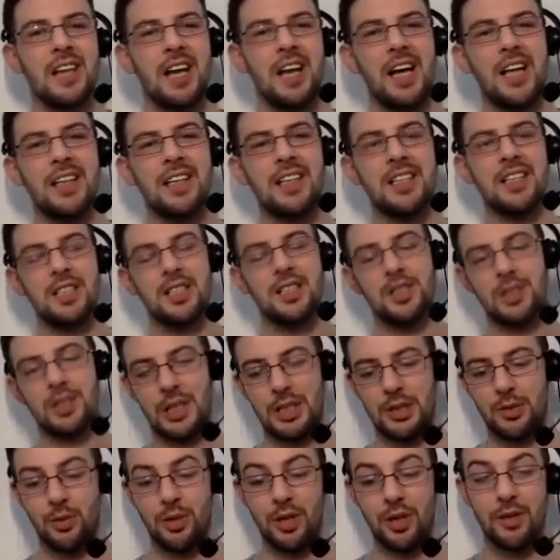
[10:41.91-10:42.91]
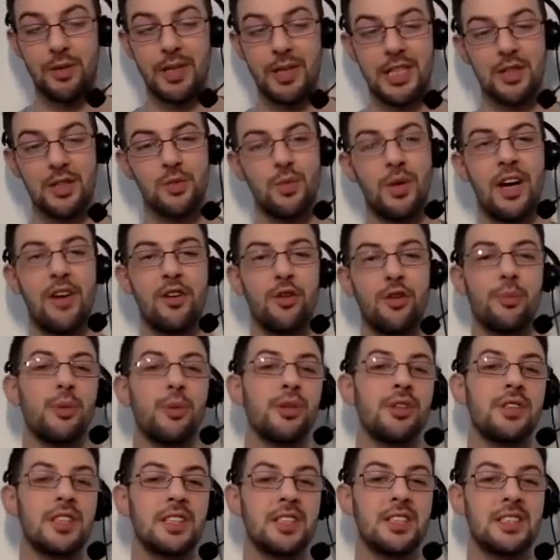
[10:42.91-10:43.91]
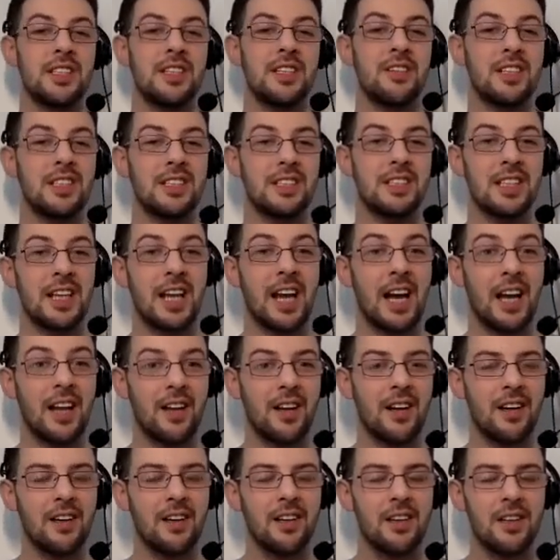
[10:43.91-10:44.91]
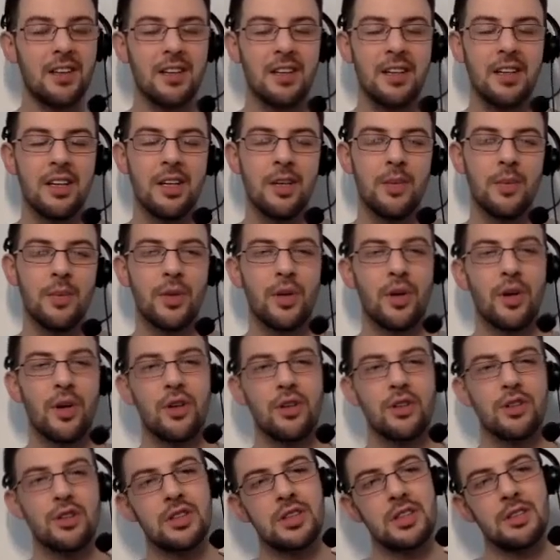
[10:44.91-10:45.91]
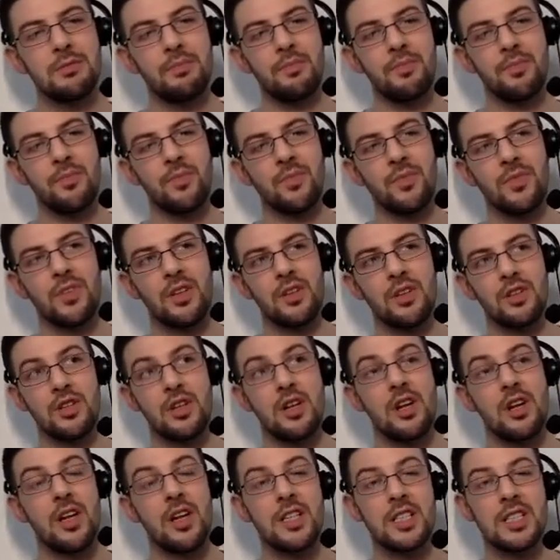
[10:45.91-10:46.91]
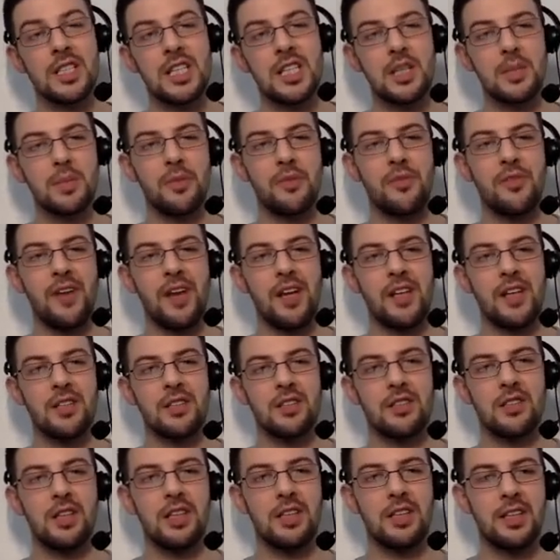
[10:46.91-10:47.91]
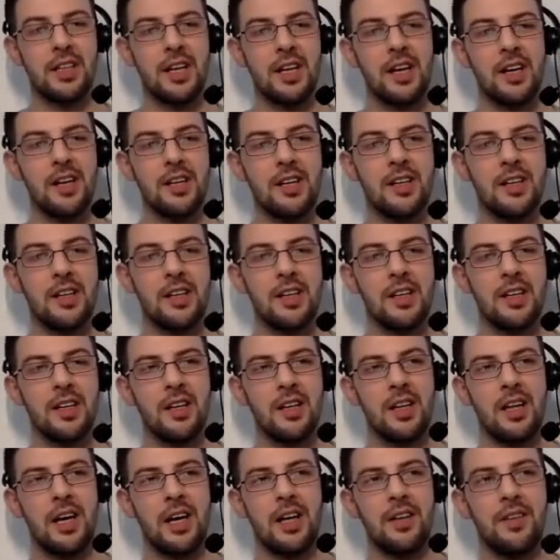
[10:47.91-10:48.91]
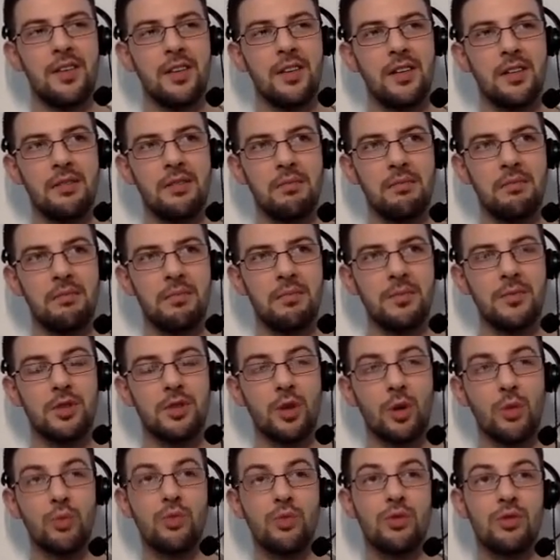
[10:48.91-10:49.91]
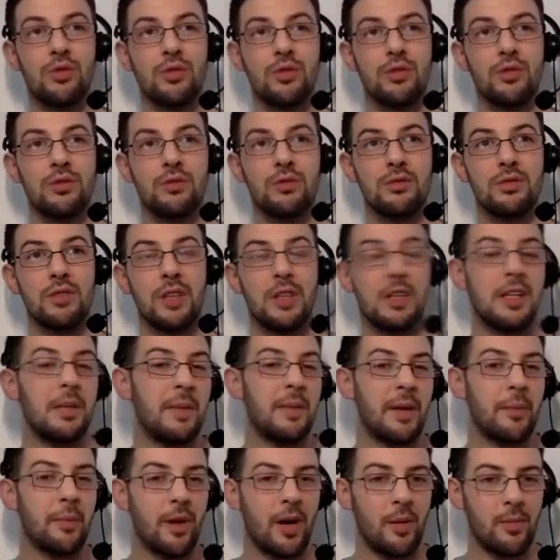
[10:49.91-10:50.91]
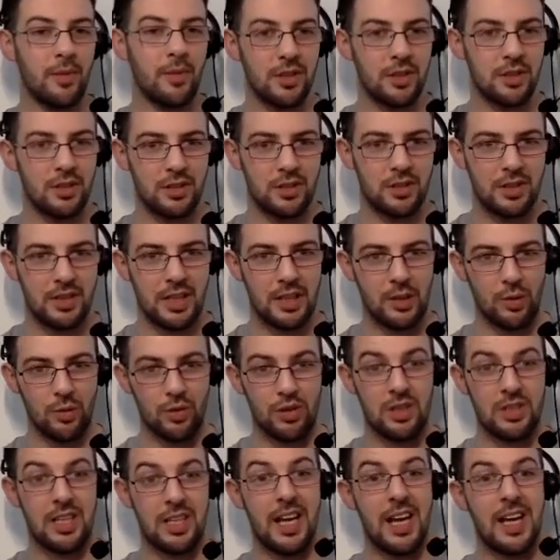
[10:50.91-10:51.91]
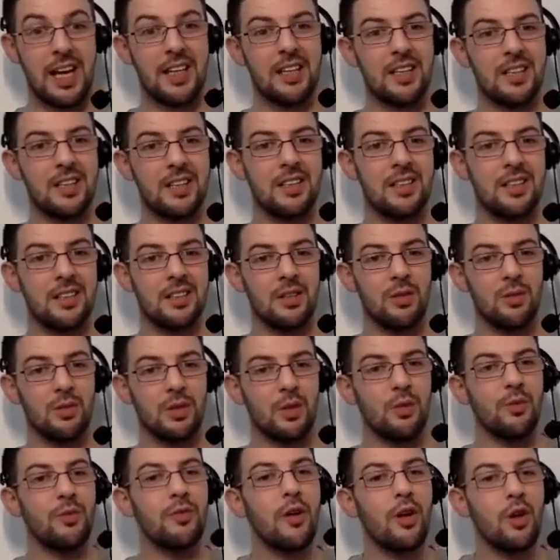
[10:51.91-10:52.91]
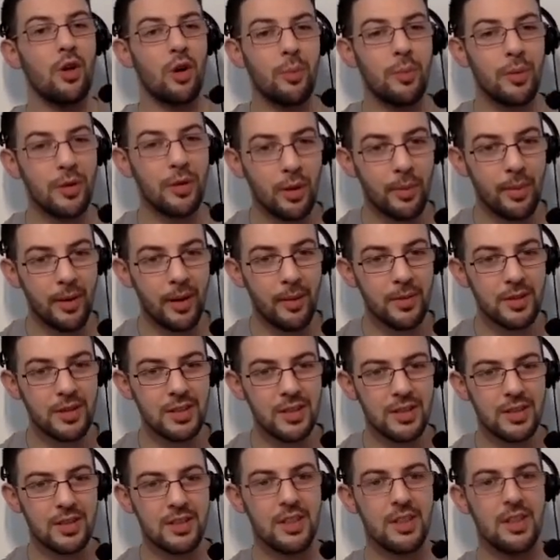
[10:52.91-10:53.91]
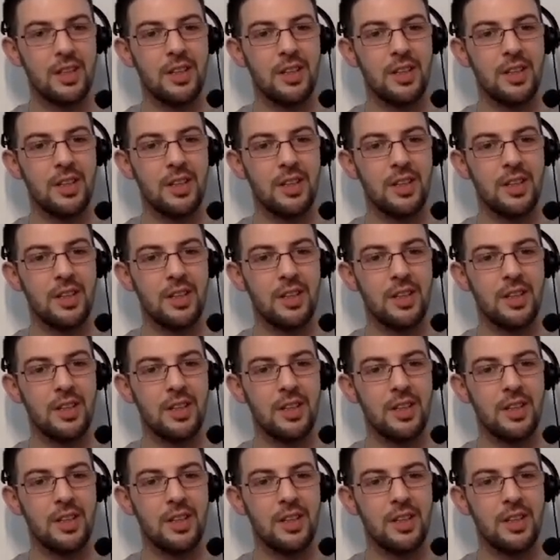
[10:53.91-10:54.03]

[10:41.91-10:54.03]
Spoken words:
And it's one of the reasons why we've put this series together, because there's a lot of sales professionals out there that don't they make promises and they don't say that, they don't follow up on their promises,